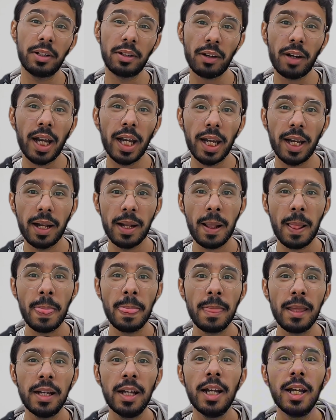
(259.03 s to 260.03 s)
try.
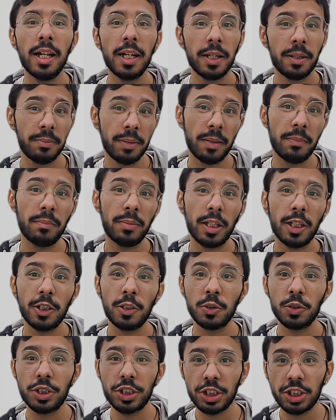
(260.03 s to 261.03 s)
Remember
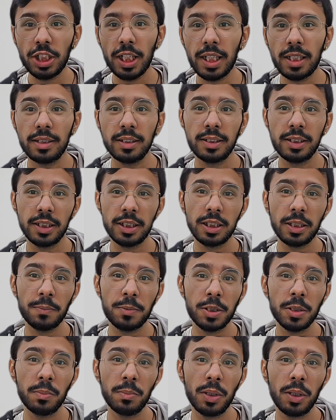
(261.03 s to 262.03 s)
to check the
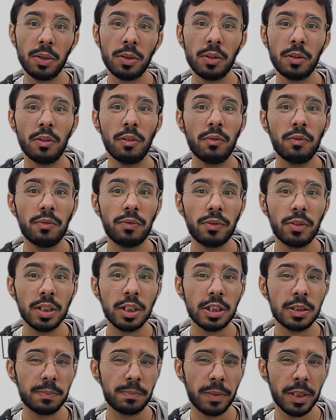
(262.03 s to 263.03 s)
description below for
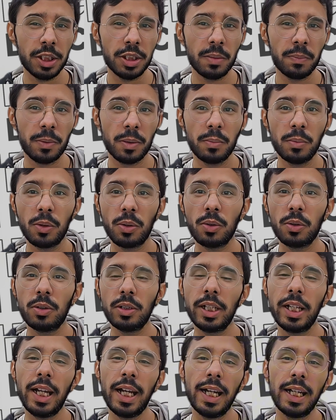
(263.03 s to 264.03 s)
the special promo
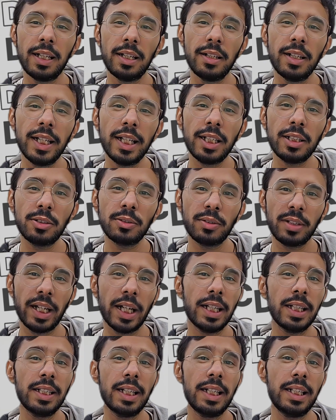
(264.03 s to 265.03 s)
code and link to
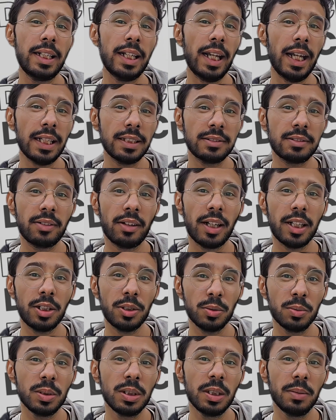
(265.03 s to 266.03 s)
get that extra
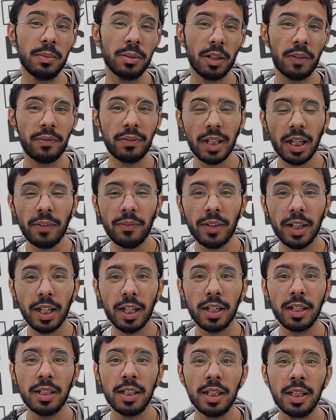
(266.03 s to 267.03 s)
2 GB of
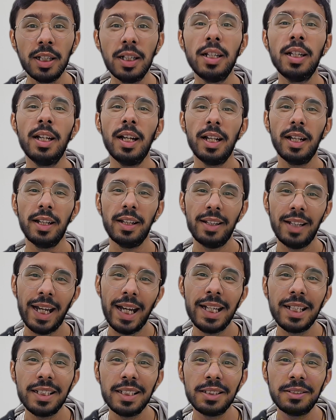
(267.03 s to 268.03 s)
traffic.
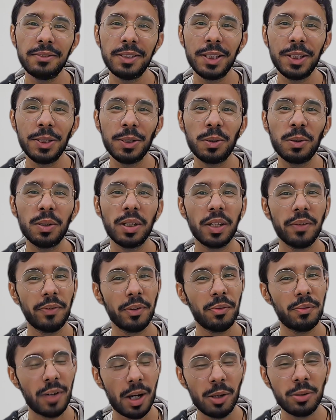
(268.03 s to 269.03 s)
Like this video if
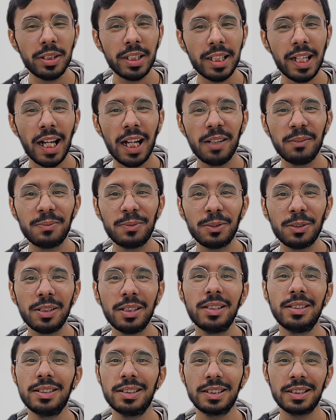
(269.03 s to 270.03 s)
you found it
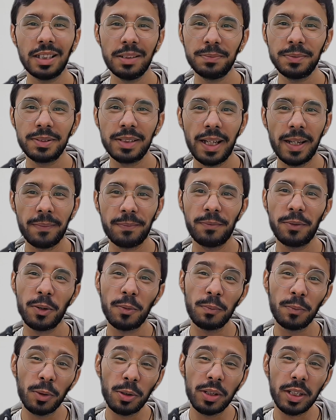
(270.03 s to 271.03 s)
helpful, subscribe for
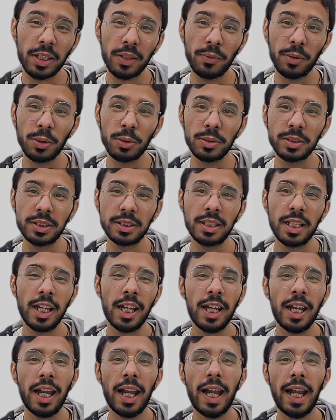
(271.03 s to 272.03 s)
more reviews
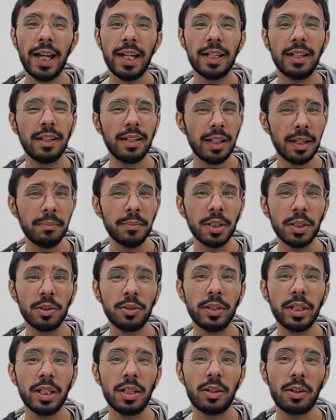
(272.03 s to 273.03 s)
and let me
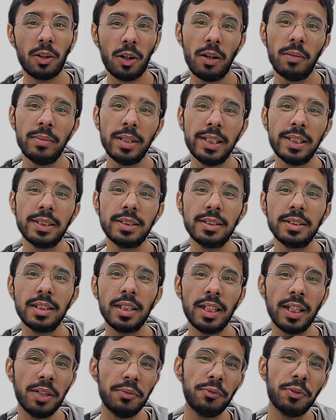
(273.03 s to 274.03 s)
know in the comments
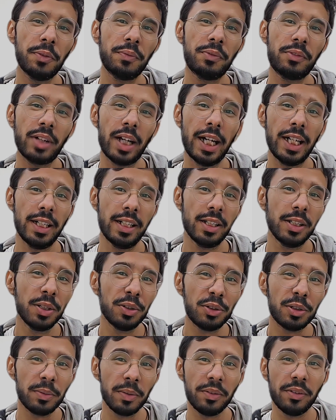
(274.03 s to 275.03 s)
if you've tried
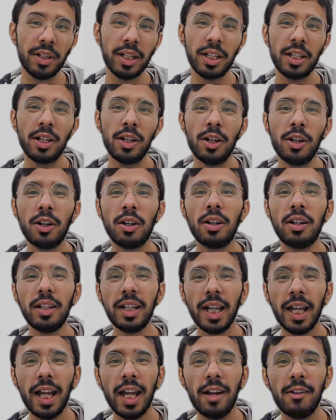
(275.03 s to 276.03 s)
NodeMaven or
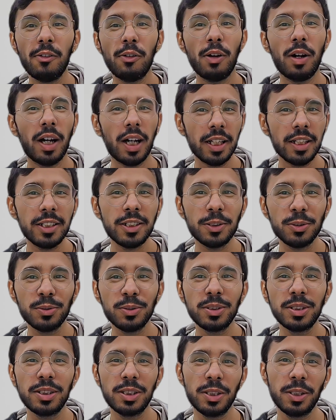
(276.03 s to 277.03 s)
have other
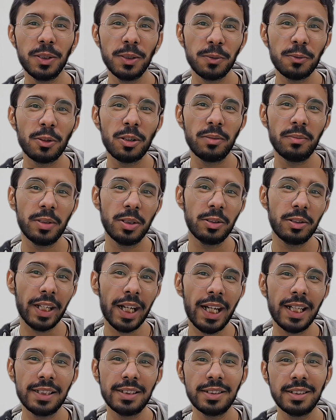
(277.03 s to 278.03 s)
tools you want me to
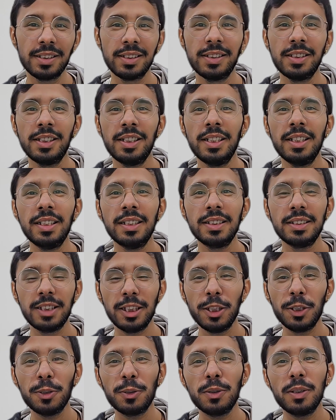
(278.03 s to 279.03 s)
test.
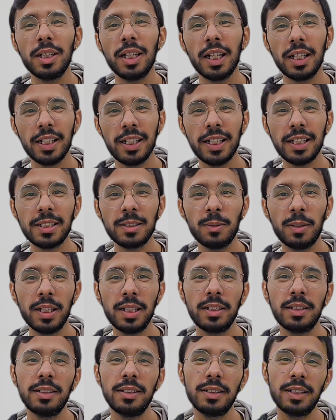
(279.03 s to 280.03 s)
See you in the next
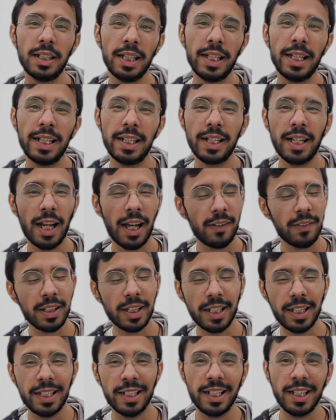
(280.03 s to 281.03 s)
one. Till then, have a
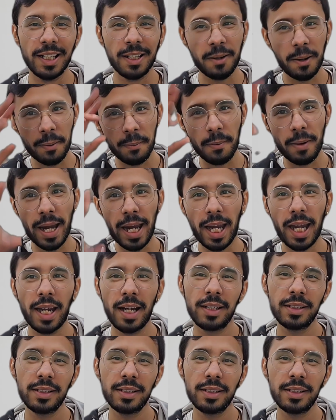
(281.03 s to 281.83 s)
great day. Bye.